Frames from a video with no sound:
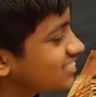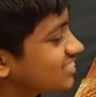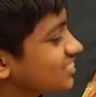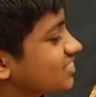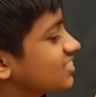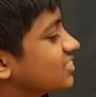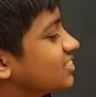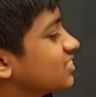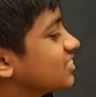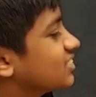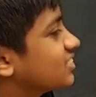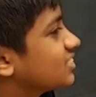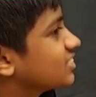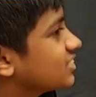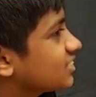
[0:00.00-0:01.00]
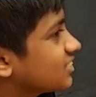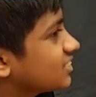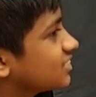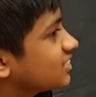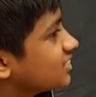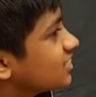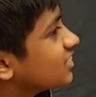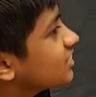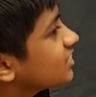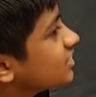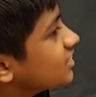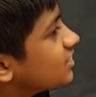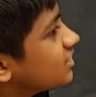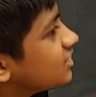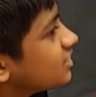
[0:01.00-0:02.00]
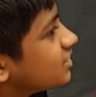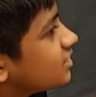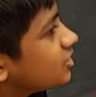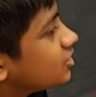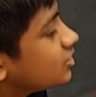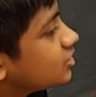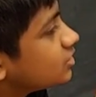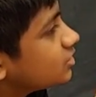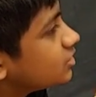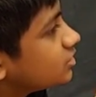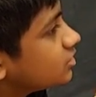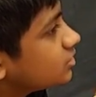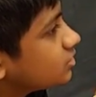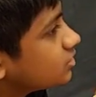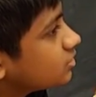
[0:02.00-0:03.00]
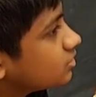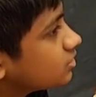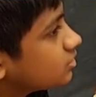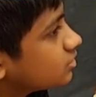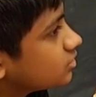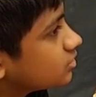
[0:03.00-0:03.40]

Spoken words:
No words are spoken by the person on screen.